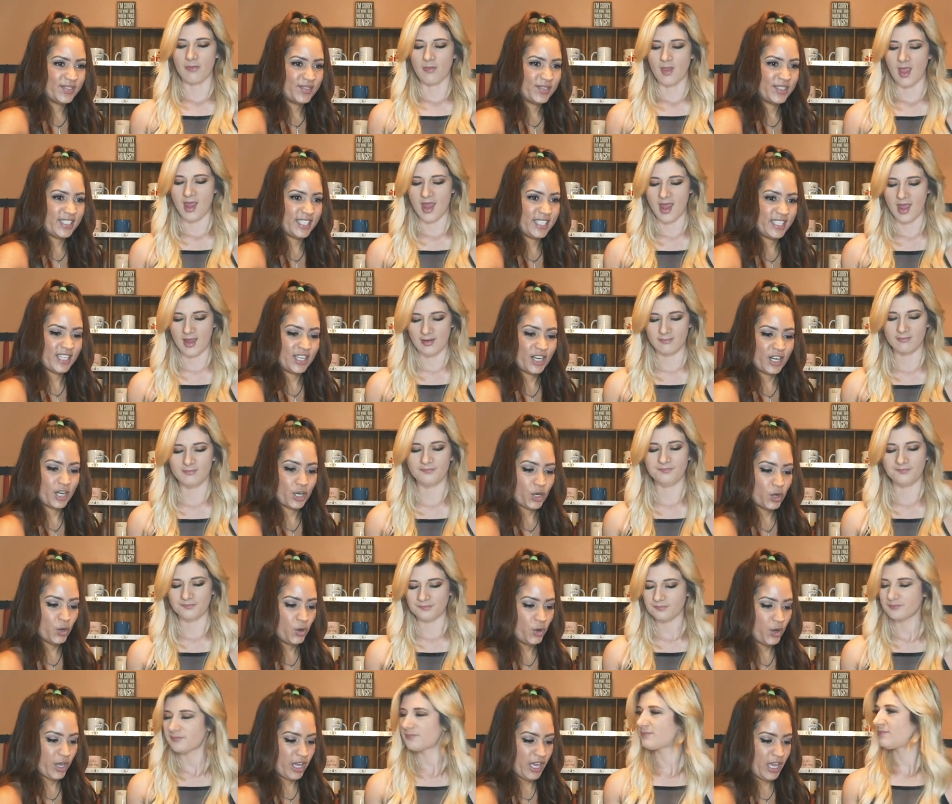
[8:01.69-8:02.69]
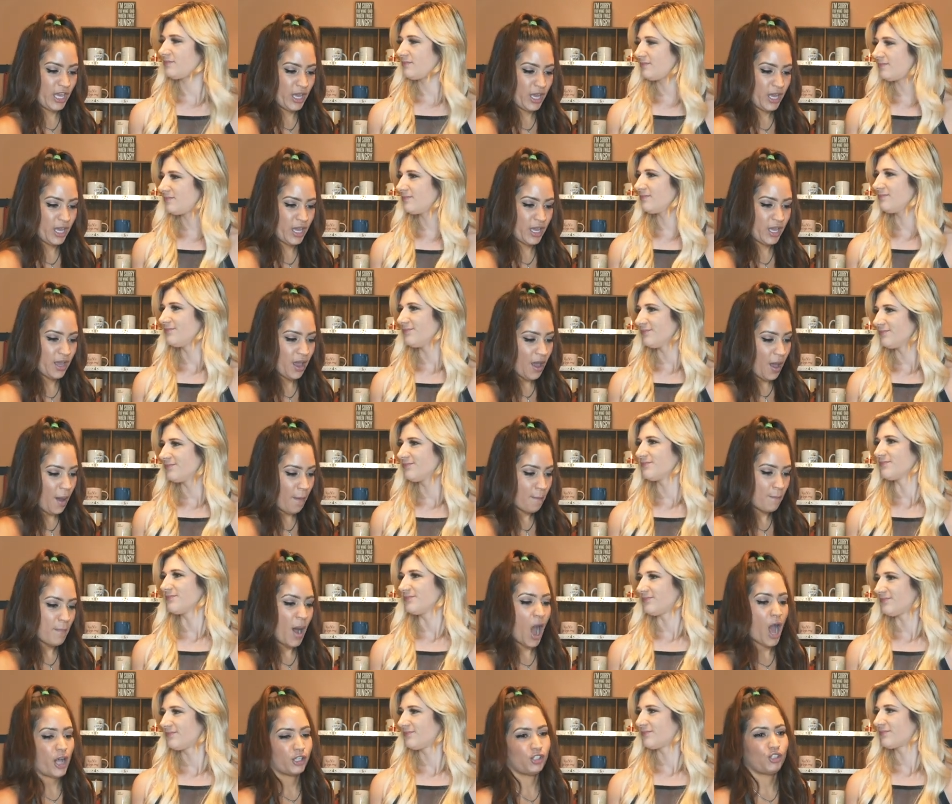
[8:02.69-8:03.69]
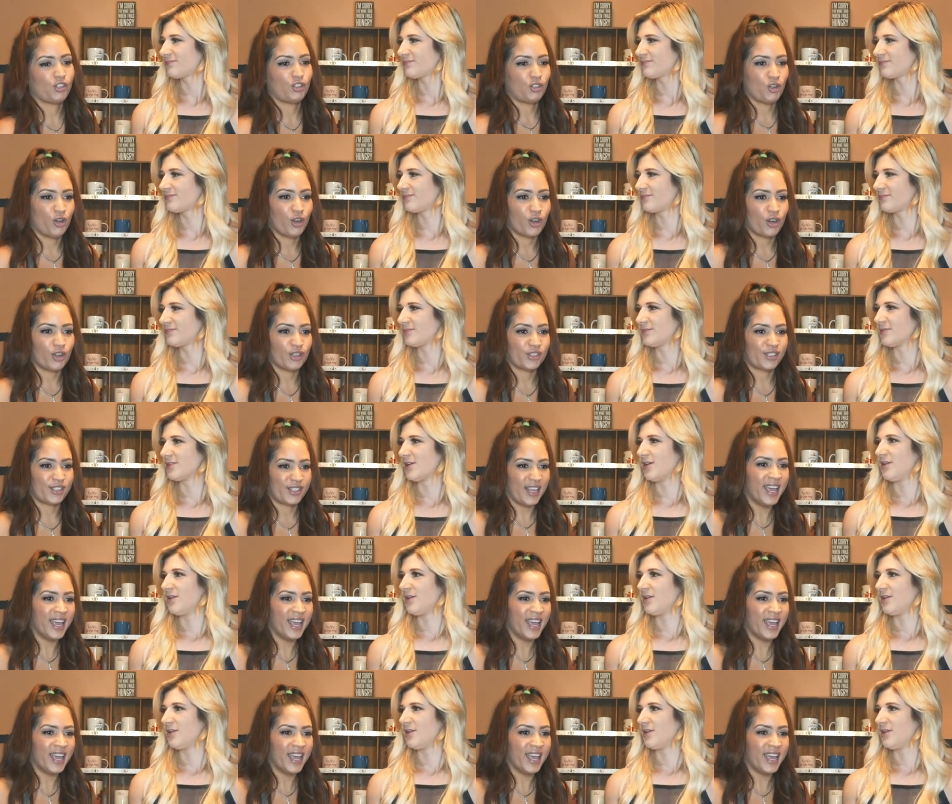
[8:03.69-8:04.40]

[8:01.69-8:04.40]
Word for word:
Speaker 1: We are cookie monsters.